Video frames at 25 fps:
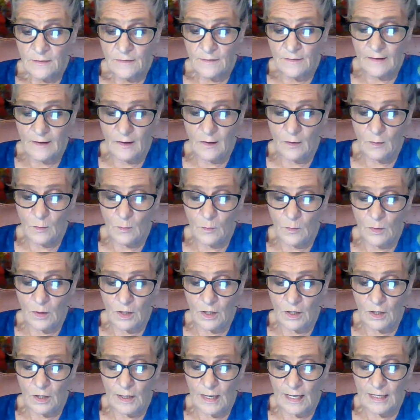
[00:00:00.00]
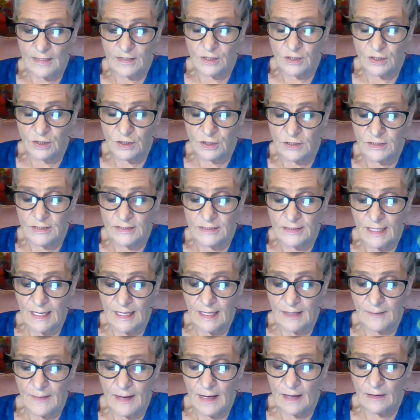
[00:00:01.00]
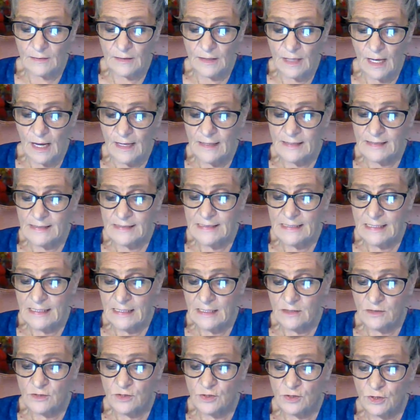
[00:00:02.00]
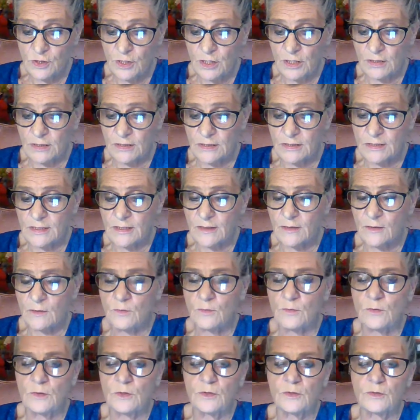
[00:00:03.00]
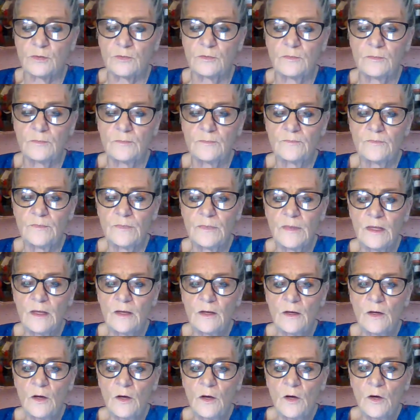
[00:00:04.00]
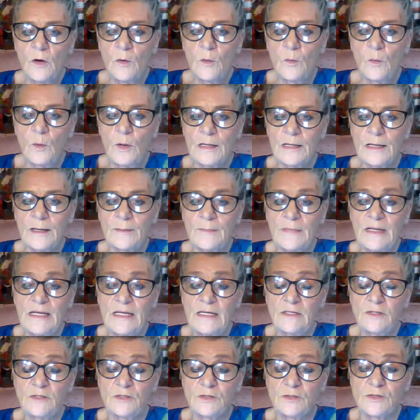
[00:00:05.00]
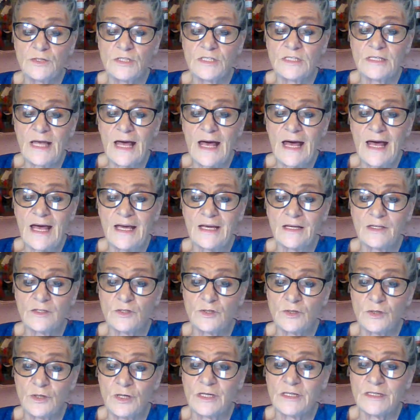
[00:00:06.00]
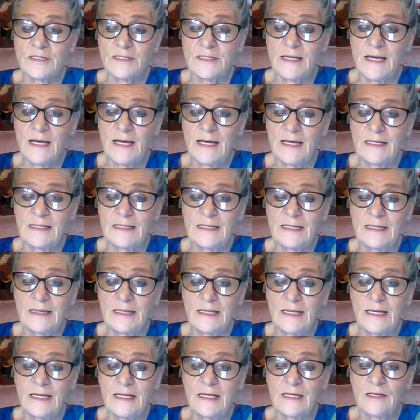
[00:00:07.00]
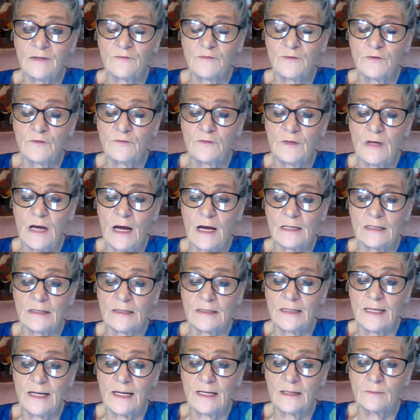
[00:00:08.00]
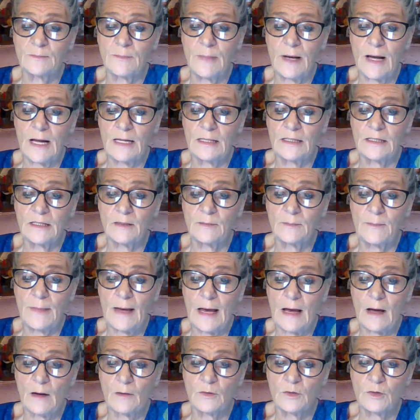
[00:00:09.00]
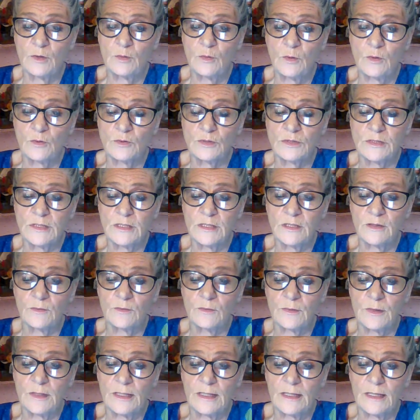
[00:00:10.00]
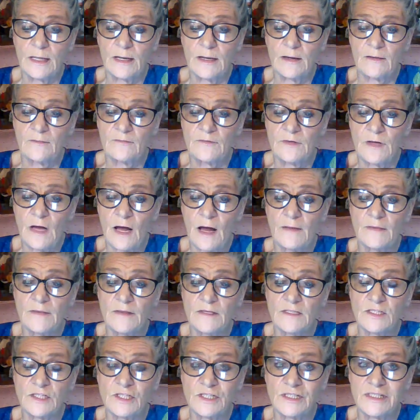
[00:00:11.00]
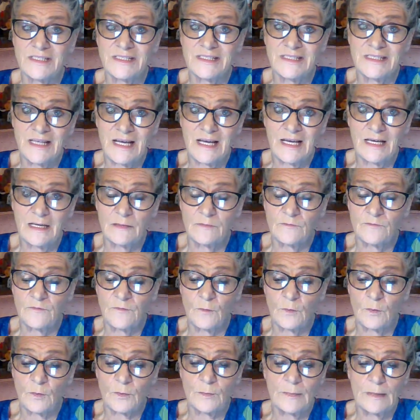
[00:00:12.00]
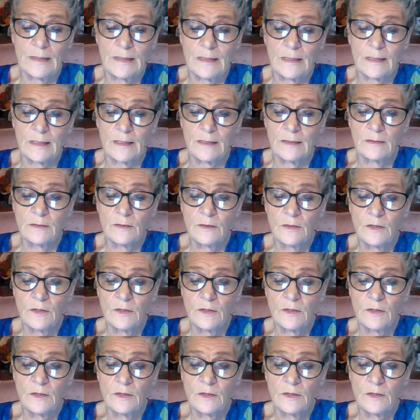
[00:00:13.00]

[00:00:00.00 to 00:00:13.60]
There were, I should say, about 19 trunks in the room. What I mean to say, a trunk's a handy thing if you've got a dead body about you want to get rid of, not that she's dead for a minute.